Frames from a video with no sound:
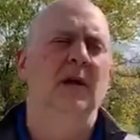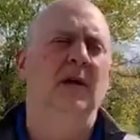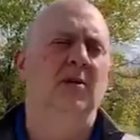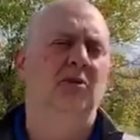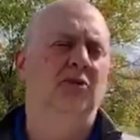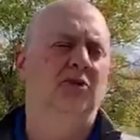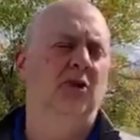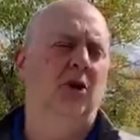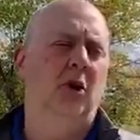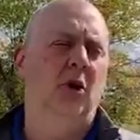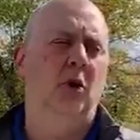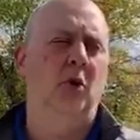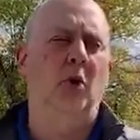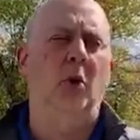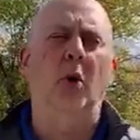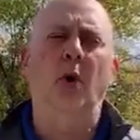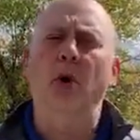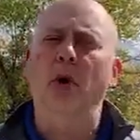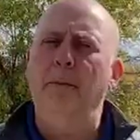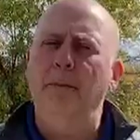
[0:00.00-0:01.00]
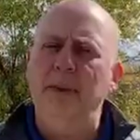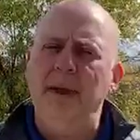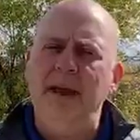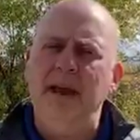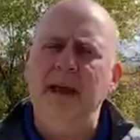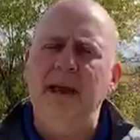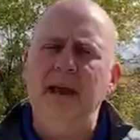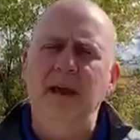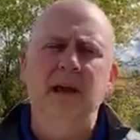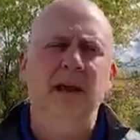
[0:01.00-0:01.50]
So, or
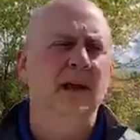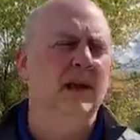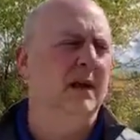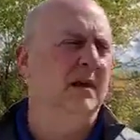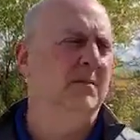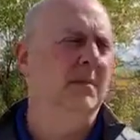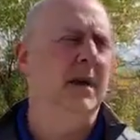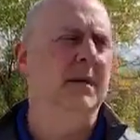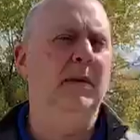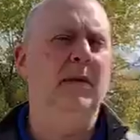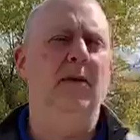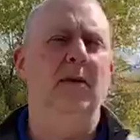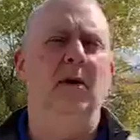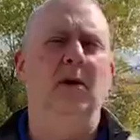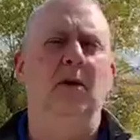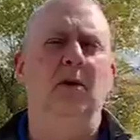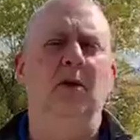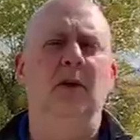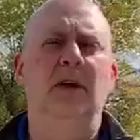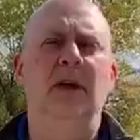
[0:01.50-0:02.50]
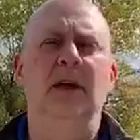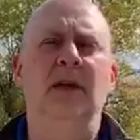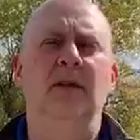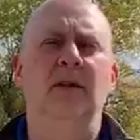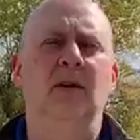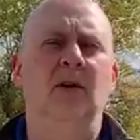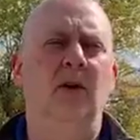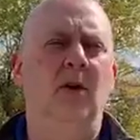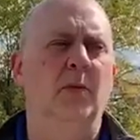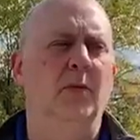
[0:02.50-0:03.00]
B, maybe they're looking in
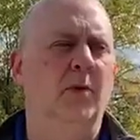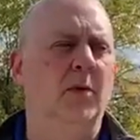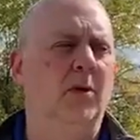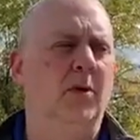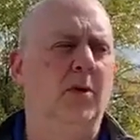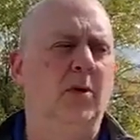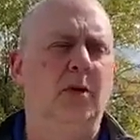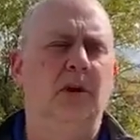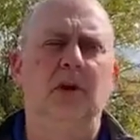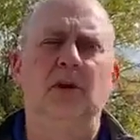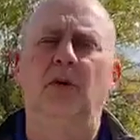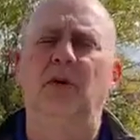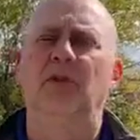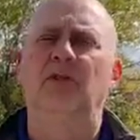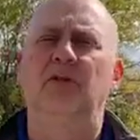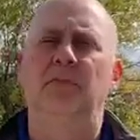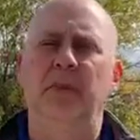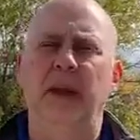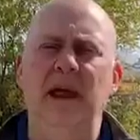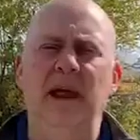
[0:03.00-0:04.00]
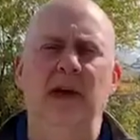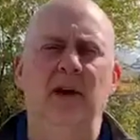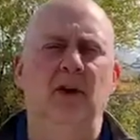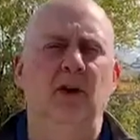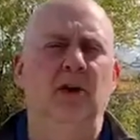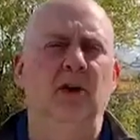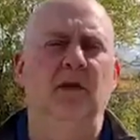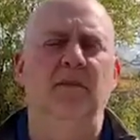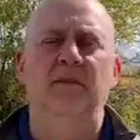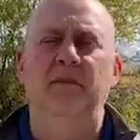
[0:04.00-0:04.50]
their home, looking to expand
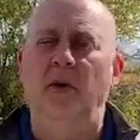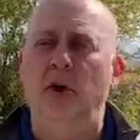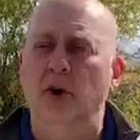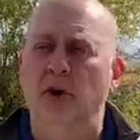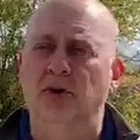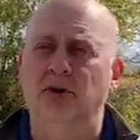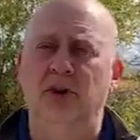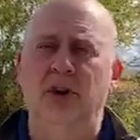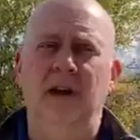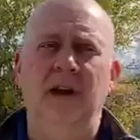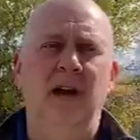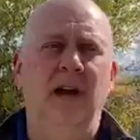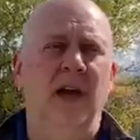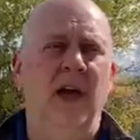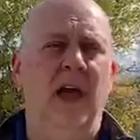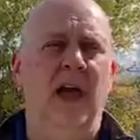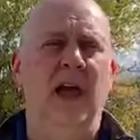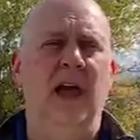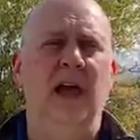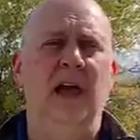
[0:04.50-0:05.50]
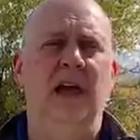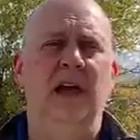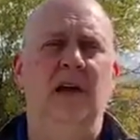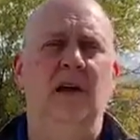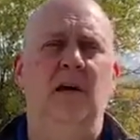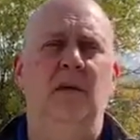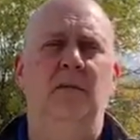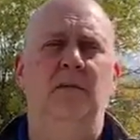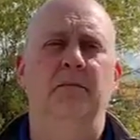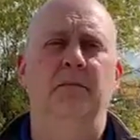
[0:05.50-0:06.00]
or convert
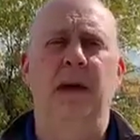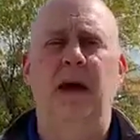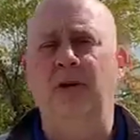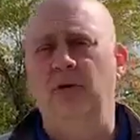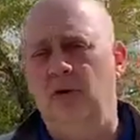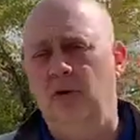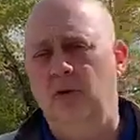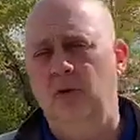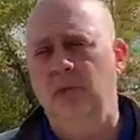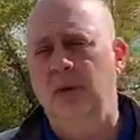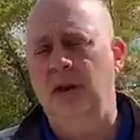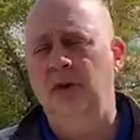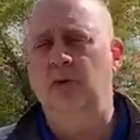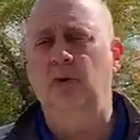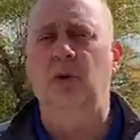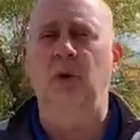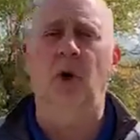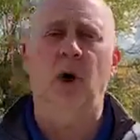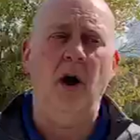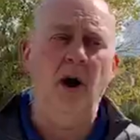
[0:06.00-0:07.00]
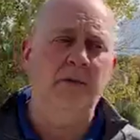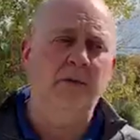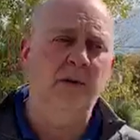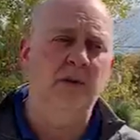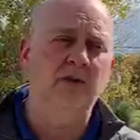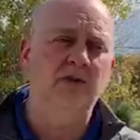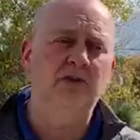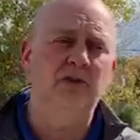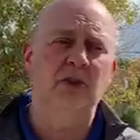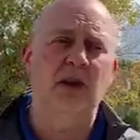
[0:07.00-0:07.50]
a bedroom into an
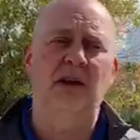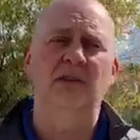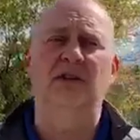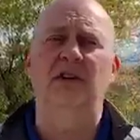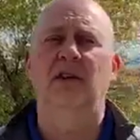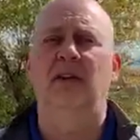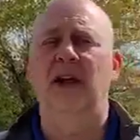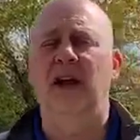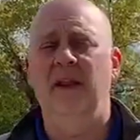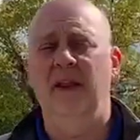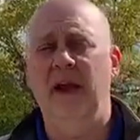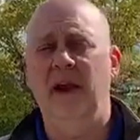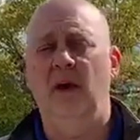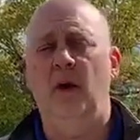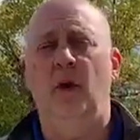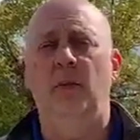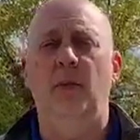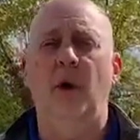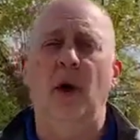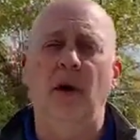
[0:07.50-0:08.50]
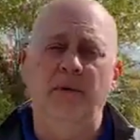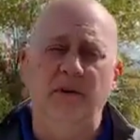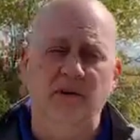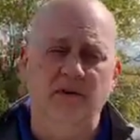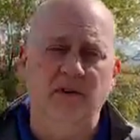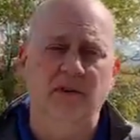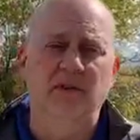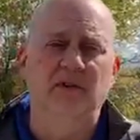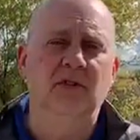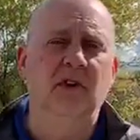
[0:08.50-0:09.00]
office. I see a lot of that, home
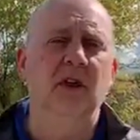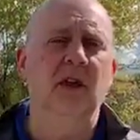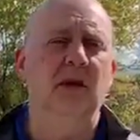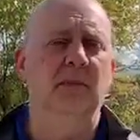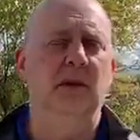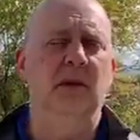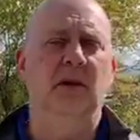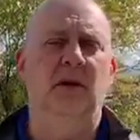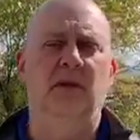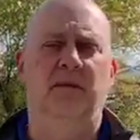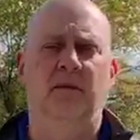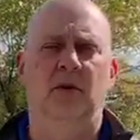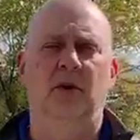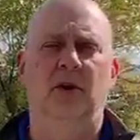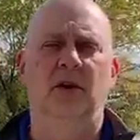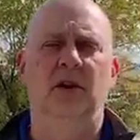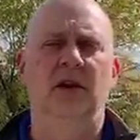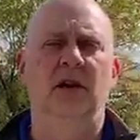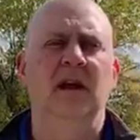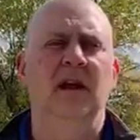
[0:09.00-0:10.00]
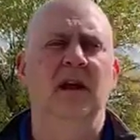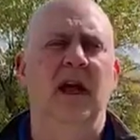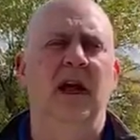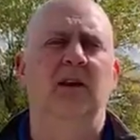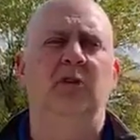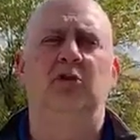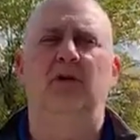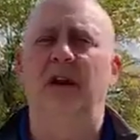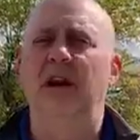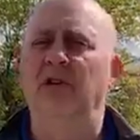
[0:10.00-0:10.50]
offices being converted
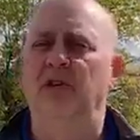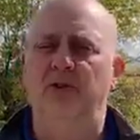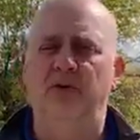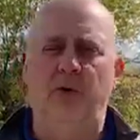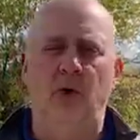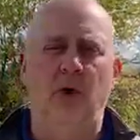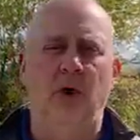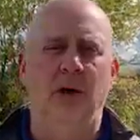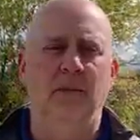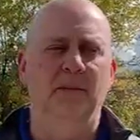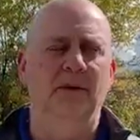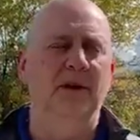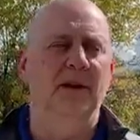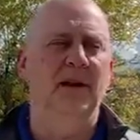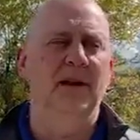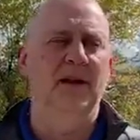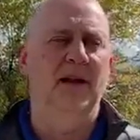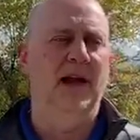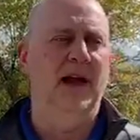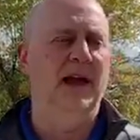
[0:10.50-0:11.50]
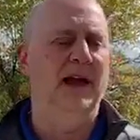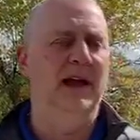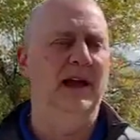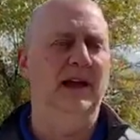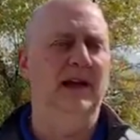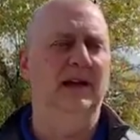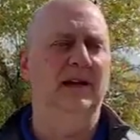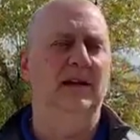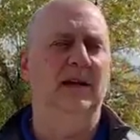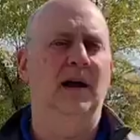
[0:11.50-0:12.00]
and transformed.
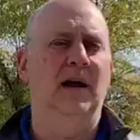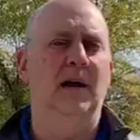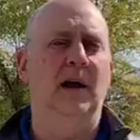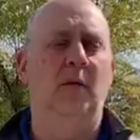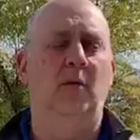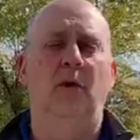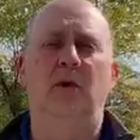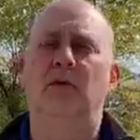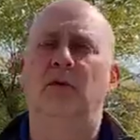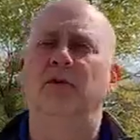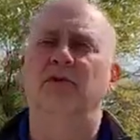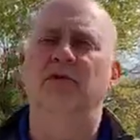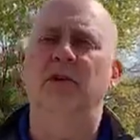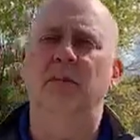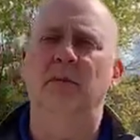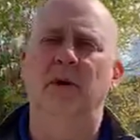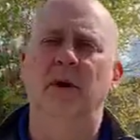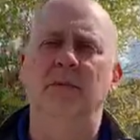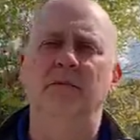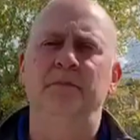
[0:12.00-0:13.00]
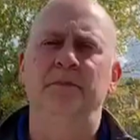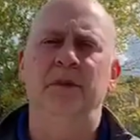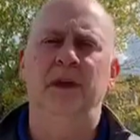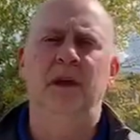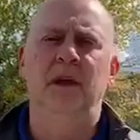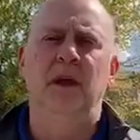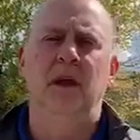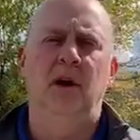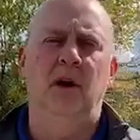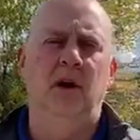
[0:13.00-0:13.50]
And I work with someone,
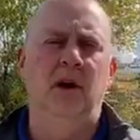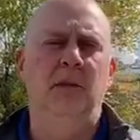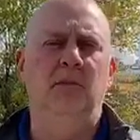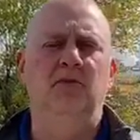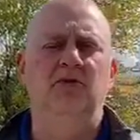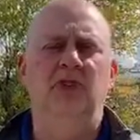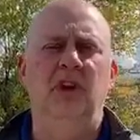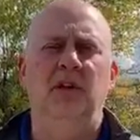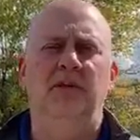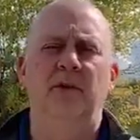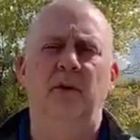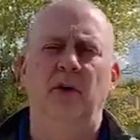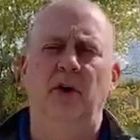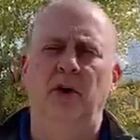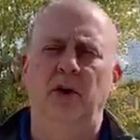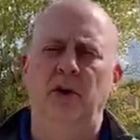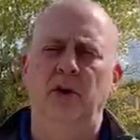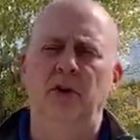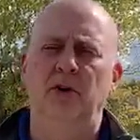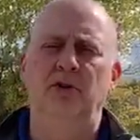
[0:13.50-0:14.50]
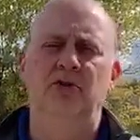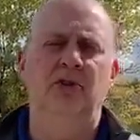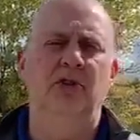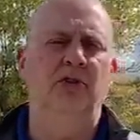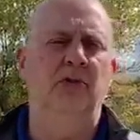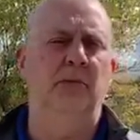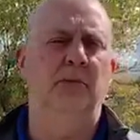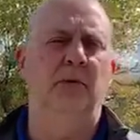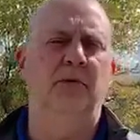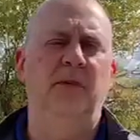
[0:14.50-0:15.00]
her name is Jennifer Hurd.
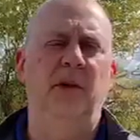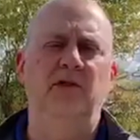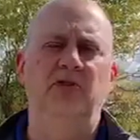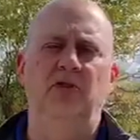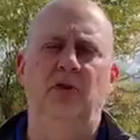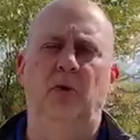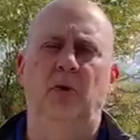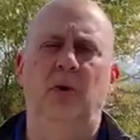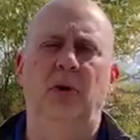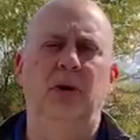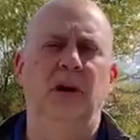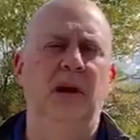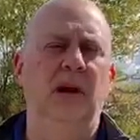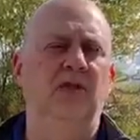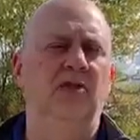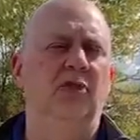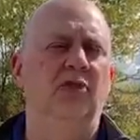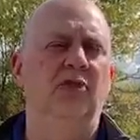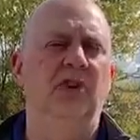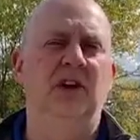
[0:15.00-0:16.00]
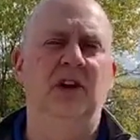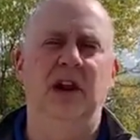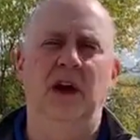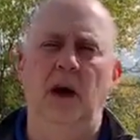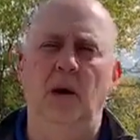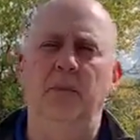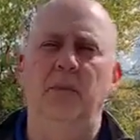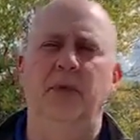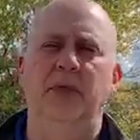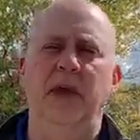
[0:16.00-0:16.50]
She's a professional organizer. She can
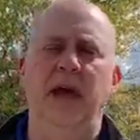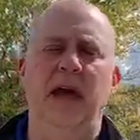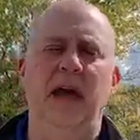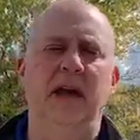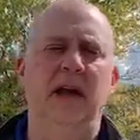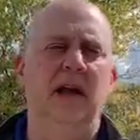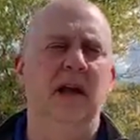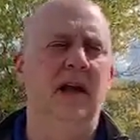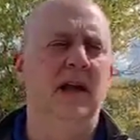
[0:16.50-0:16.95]
help with that.